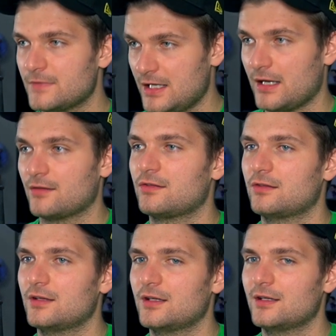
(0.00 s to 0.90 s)

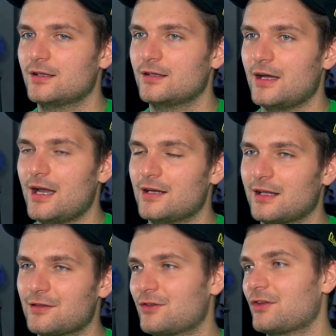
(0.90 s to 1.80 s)
Yes. And
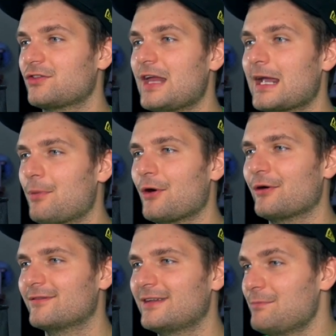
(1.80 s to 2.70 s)
like the snake
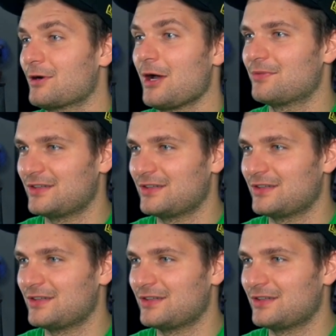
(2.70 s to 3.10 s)
part, he becomes